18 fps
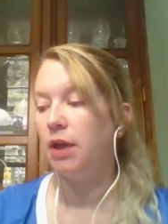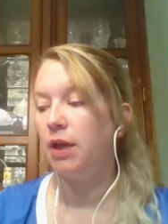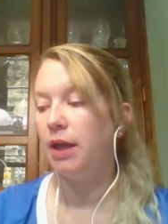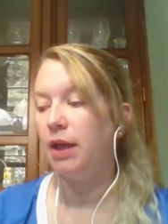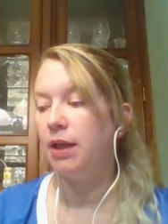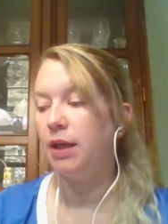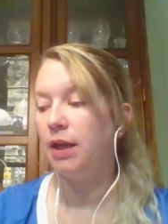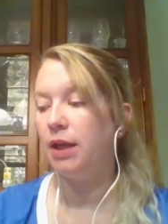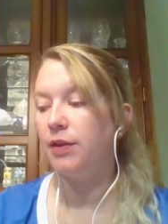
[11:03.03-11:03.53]

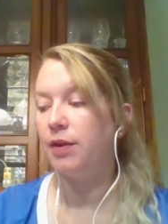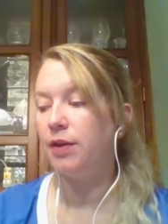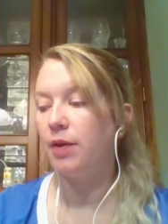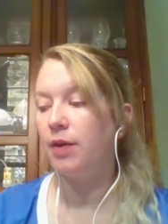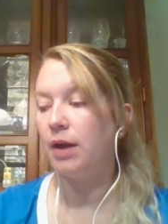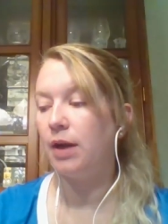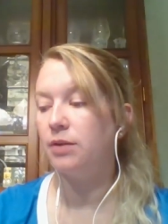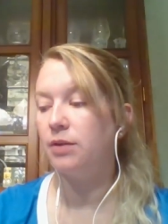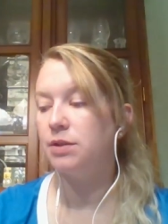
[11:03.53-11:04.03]
and hit the
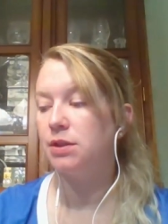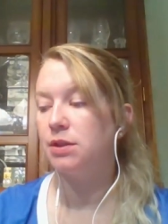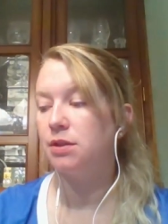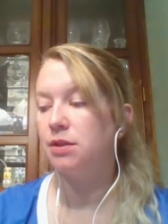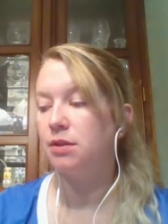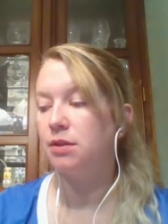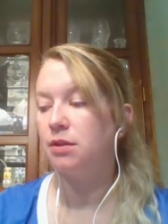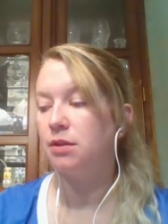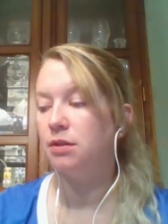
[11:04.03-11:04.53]
ground.
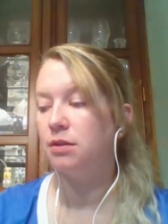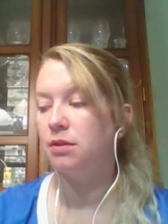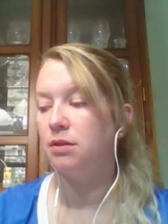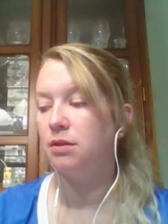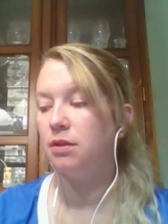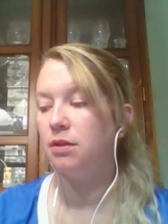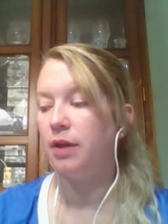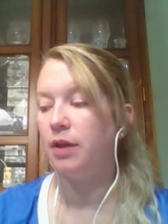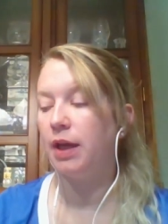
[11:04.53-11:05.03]

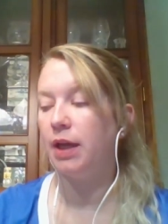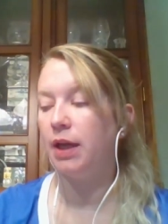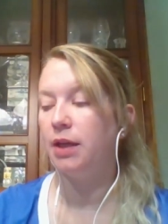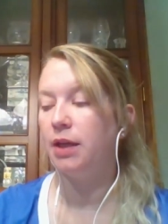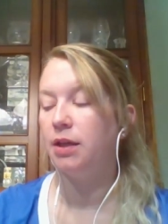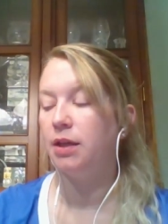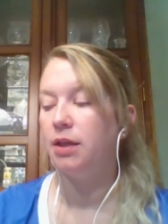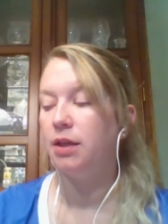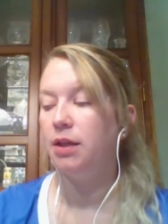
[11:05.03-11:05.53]

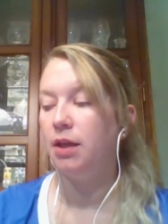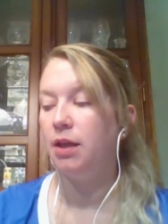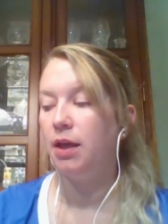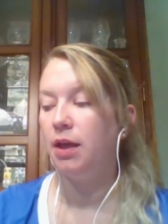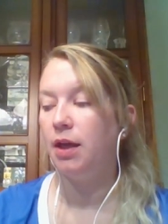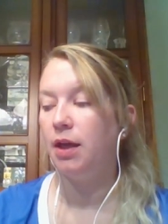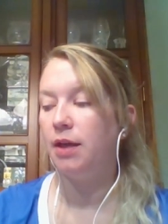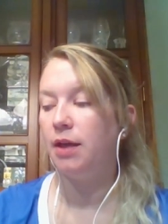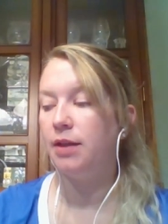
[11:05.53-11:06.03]
Okay,
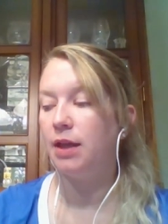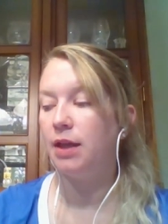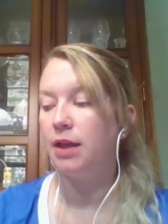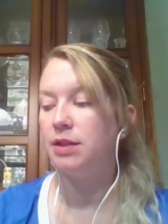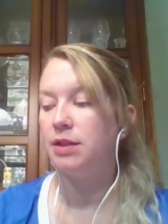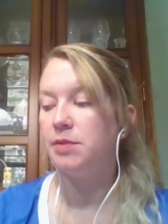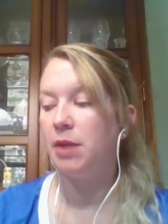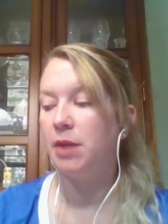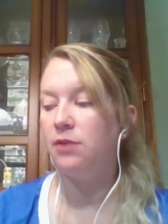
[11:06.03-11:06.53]
and
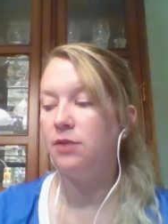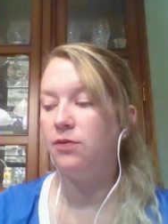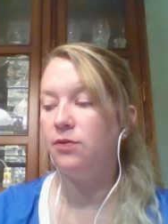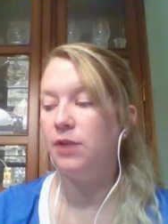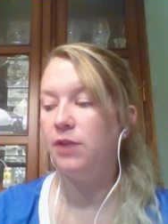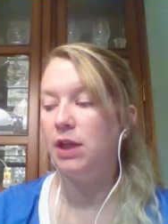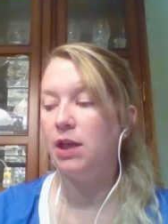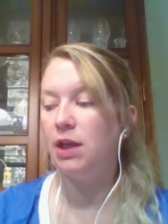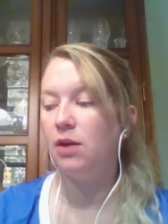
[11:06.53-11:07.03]
that's my
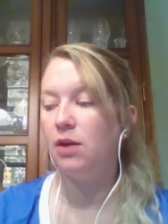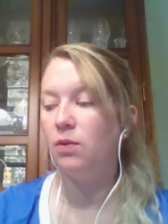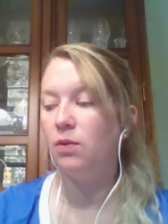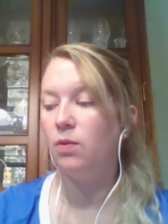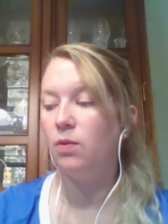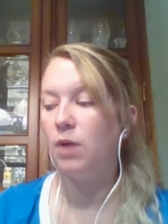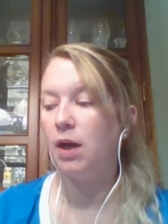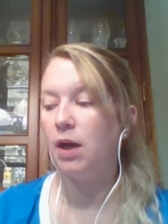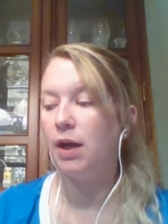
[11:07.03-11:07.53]

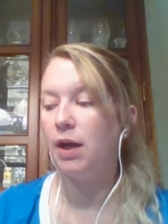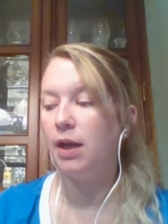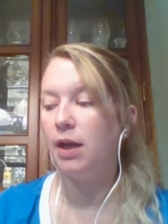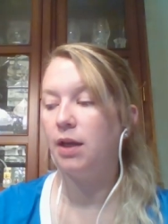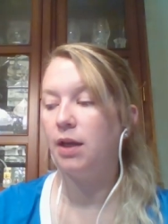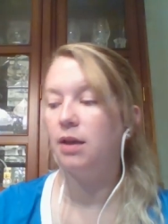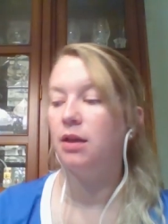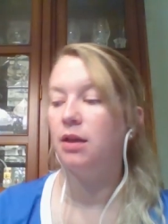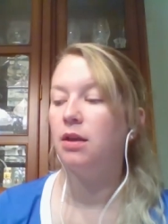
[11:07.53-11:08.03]

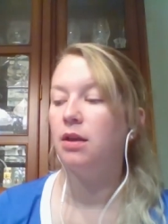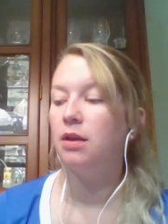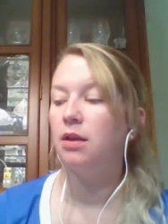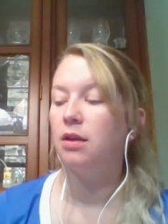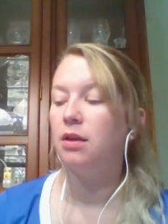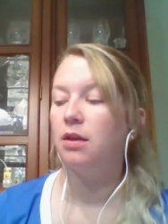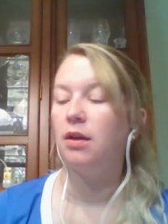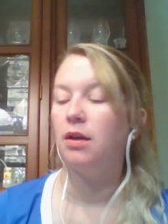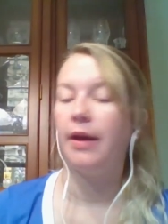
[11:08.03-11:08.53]
Vy.
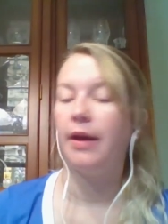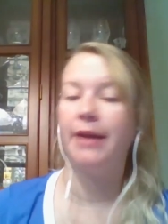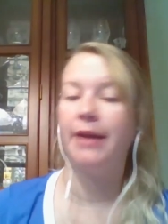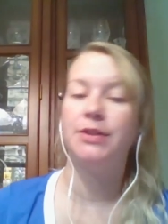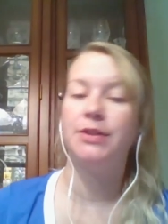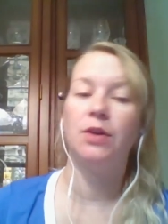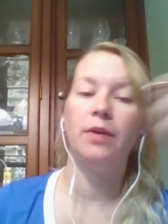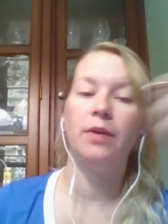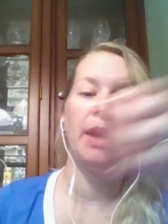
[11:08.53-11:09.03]
I
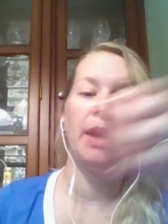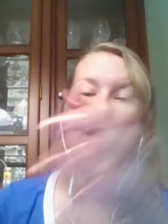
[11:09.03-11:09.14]
don't